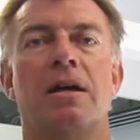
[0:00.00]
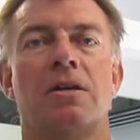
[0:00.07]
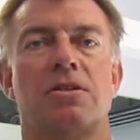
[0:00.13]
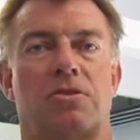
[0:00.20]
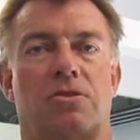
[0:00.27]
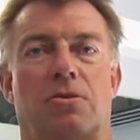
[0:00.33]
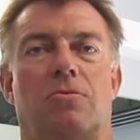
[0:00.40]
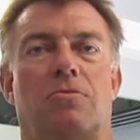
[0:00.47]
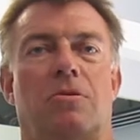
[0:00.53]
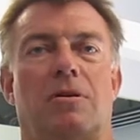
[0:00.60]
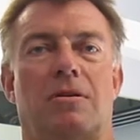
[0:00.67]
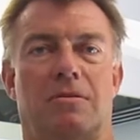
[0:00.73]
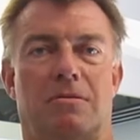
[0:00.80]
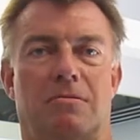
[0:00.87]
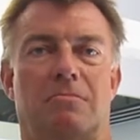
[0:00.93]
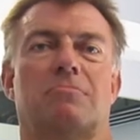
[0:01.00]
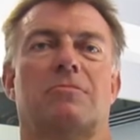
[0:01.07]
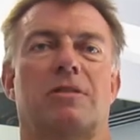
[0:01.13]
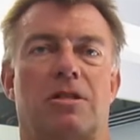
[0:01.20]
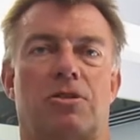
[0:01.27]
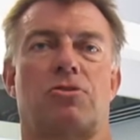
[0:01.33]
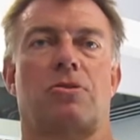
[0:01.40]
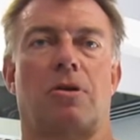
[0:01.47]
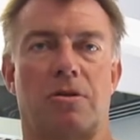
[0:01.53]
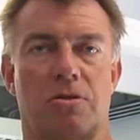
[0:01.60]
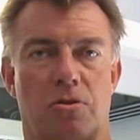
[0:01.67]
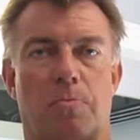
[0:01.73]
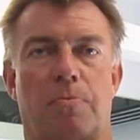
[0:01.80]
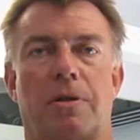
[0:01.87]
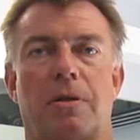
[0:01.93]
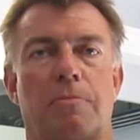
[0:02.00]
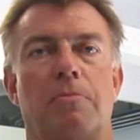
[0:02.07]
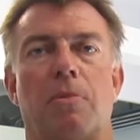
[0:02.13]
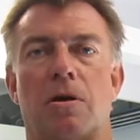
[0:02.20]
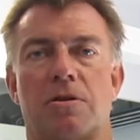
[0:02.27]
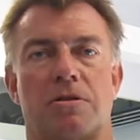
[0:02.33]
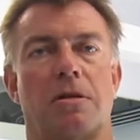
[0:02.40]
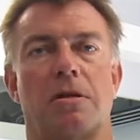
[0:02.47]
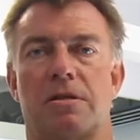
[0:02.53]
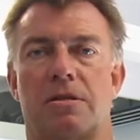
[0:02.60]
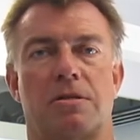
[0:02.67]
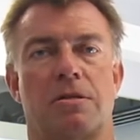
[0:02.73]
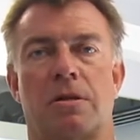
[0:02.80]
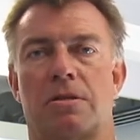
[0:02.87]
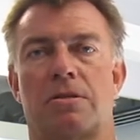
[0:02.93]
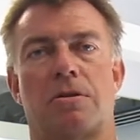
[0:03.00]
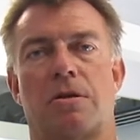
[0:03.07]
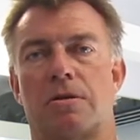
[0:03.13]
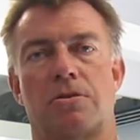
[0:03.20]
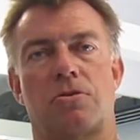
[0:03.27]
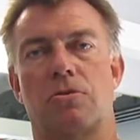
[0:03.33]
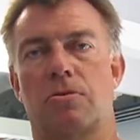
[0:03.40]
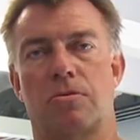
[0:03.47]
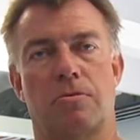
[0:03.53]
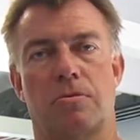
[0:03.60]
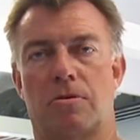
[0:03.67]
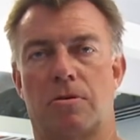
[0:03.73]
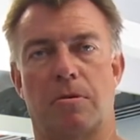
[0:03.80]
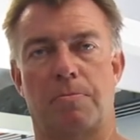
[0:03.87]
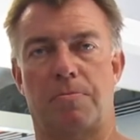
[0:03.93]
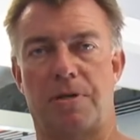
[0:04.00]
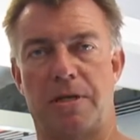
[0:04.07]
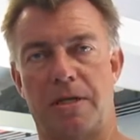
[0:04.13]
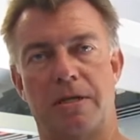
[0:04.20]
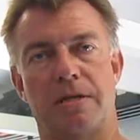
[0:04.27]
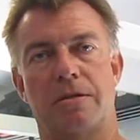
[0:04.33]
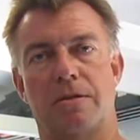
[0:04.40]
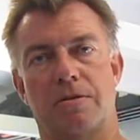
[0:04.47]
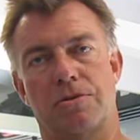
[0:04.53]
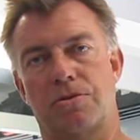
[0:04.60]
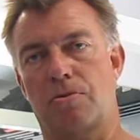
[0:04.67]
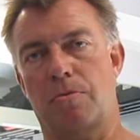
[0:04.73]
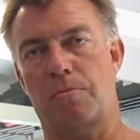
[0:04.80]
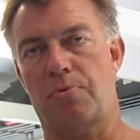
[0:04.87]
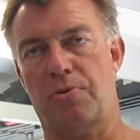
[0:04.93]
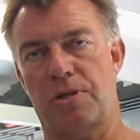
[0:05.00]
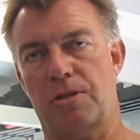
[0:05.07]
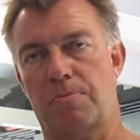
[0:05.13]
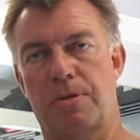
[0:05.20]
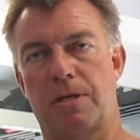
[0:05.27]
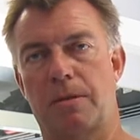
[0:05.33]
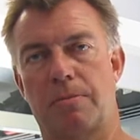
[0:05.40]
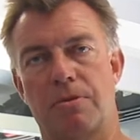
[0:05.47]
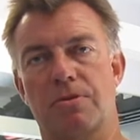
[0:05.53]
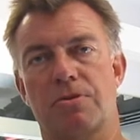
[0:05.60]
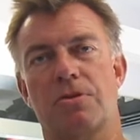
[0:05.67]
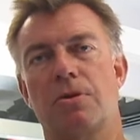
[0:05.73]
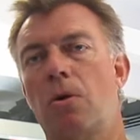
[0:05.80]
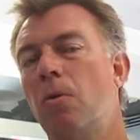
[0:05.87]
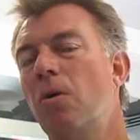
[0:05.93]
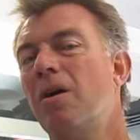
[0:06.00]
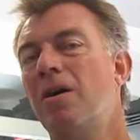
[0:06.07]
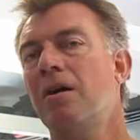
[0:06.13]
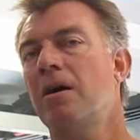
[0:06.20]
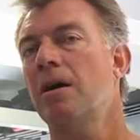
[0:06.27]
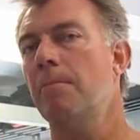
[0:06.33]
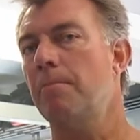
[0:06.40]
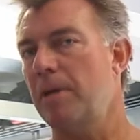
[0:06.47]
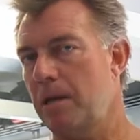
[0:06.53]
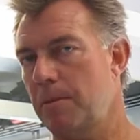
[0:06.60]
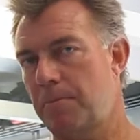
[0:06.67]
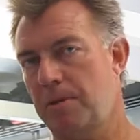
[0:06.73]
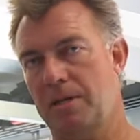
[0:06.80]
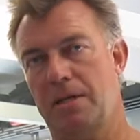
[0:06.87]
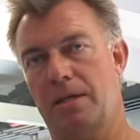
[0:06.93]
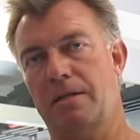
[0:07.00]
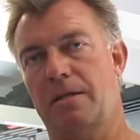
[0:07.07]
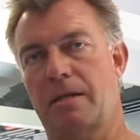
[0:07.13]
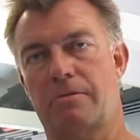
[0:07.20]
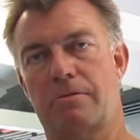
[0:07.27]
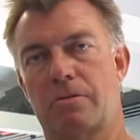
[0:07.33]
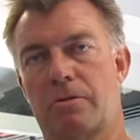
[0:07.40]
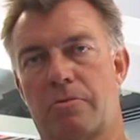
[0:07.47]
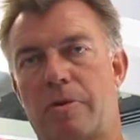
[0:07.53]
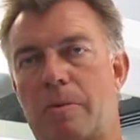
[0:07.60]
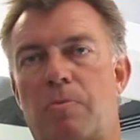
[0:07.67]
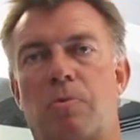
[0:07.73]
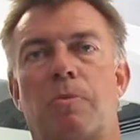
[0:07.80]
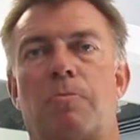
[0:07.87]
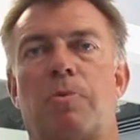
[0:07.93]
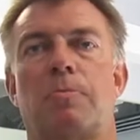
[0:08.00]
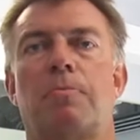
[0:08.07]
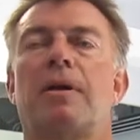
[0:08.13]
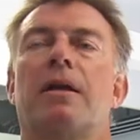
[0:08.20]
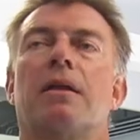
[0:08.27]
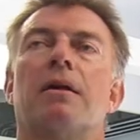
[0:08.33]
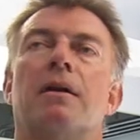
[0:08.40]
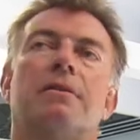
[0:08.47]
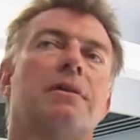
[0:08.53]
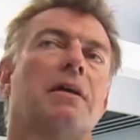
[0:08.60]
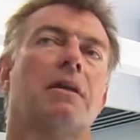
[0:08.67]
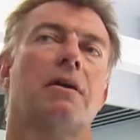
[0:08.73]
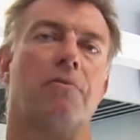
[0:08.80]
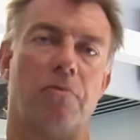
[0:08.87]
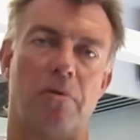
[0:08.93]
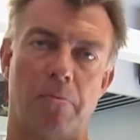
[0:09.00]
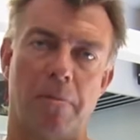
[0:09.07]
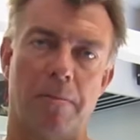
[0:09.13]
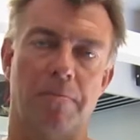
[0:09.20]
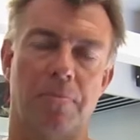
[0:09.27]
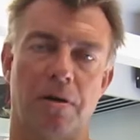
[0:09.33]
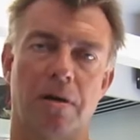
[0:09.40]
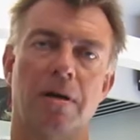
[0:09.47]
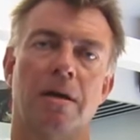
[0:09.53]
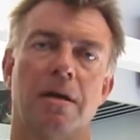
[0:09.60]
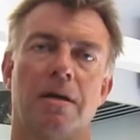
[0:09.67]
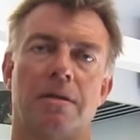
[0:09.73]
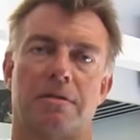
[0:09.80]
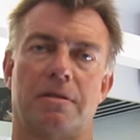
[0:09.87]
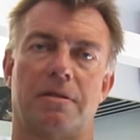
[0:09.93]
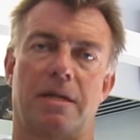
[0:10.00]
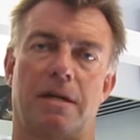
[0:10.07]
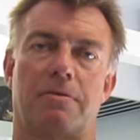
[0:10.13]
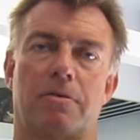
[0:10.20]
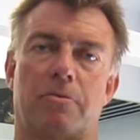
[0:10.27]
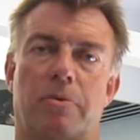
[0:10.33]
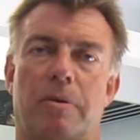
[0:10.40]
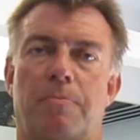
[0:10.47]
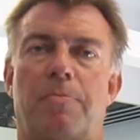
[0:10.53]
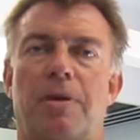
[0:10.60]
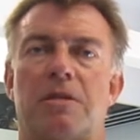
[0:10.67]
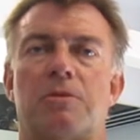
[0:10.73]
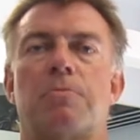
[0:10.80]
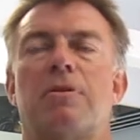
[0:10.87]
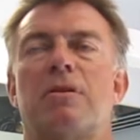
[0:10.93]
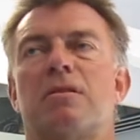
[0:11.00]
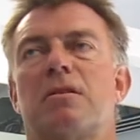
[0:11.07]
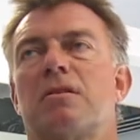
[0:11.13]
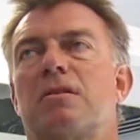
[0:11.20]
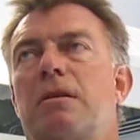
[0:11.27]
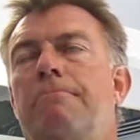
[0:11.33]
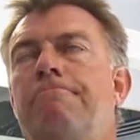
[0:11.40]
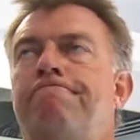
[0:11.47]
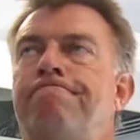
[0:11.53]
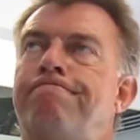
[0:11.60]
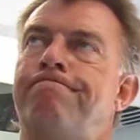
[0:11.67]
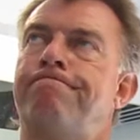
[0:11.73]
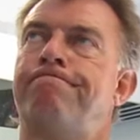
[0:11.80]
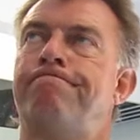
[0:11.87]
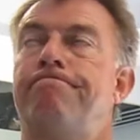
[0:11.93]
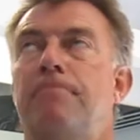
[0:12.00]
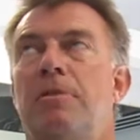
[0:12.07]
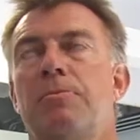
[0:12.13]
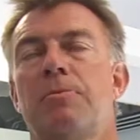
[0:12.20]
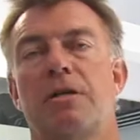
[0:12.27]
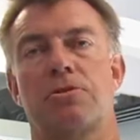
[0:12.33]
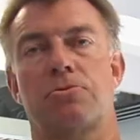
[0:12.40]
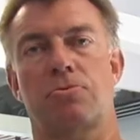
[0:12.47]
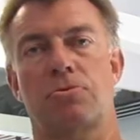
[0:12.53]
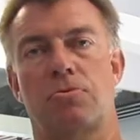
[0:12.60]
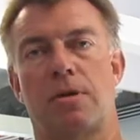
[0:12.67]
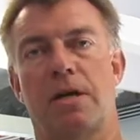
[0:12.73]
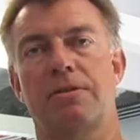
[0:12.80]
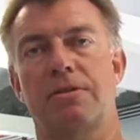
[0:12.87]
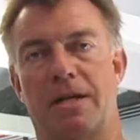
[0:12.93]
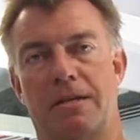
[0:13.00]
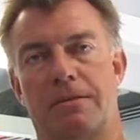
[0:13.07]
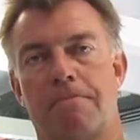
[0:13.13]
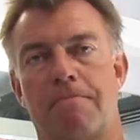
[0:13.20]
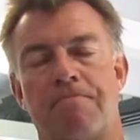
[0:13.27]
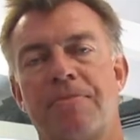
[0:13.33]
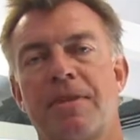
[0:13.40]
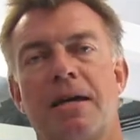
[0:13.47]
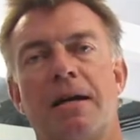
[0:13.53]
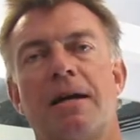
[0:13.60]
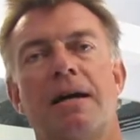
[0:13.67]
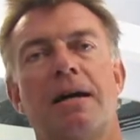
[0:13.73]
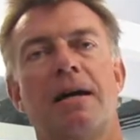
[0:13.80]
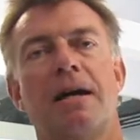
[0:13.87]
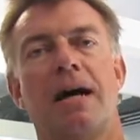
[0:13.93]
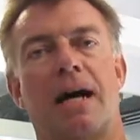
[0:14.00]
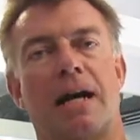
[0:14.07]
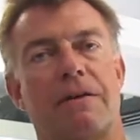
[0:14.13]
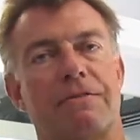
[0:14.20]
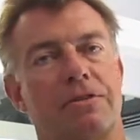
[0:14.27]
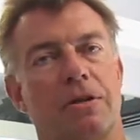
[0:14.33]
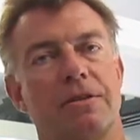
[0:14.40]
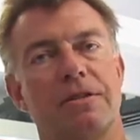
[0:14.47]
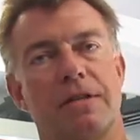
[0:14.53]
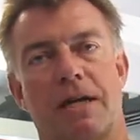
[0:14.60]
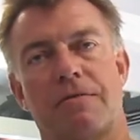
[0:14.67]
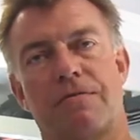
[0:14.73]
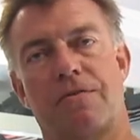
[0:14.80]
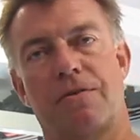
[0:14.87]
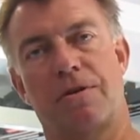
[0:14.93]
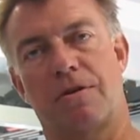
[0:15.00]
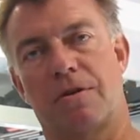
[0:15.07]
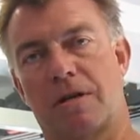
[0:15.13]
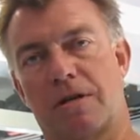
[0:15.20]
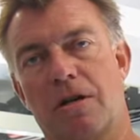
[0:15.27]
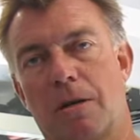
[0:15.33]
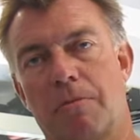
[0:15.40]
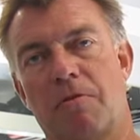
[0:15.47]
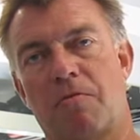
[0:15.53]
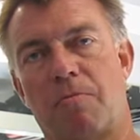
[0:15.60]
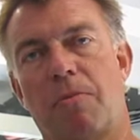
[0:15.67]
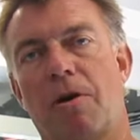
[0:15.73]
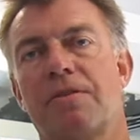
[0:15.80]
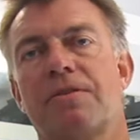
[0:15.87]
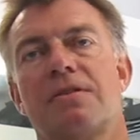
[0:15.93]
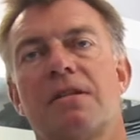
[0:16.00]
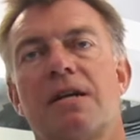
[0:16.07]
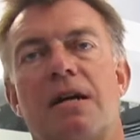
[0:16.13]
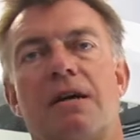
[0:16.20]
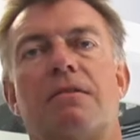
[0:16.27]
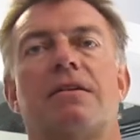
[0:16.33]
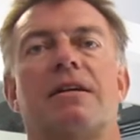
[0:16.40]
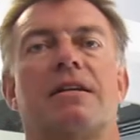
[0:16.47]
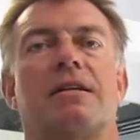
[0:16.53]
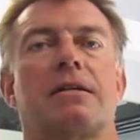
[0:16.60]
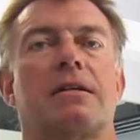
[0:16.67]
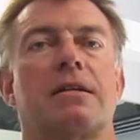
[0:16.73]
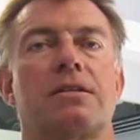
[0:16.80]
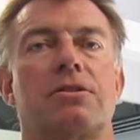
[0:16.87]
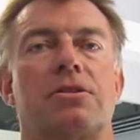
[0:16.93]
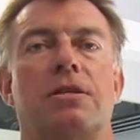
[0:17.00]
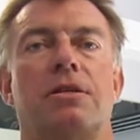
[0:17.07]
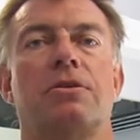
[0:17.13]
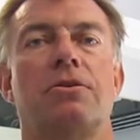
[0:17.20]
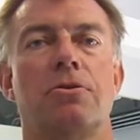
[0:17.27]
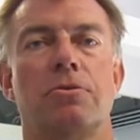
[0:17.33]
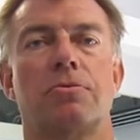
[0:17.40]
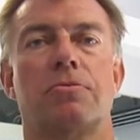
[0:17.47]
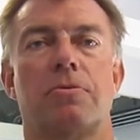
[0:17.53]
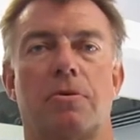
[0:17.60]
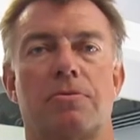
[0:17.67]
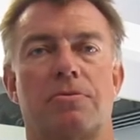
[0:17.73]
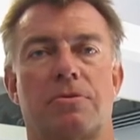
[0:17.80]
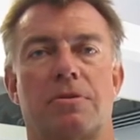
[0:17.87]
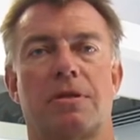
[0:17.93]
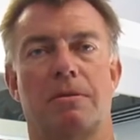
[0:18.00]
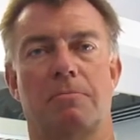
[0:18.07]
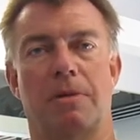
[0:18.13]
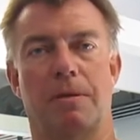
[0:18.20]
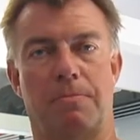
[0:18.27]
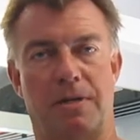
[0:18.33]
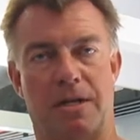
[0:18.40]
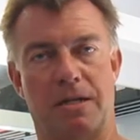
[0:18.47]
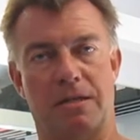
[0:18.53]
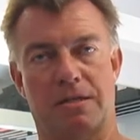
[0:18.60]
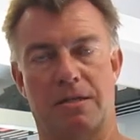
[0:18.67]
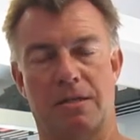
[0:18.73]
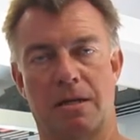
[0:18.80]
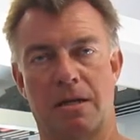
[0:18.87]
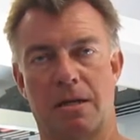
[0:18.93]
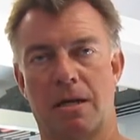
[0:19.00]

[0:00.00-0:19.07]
So it's done to build muscle, it's not done to compete or to impress people. So maybe a narrow grip would be better. And then I remember the narrow grip bench press and said, maybe I should try that. And I've done that for a couple of months now, and I can see new growth in my pecs.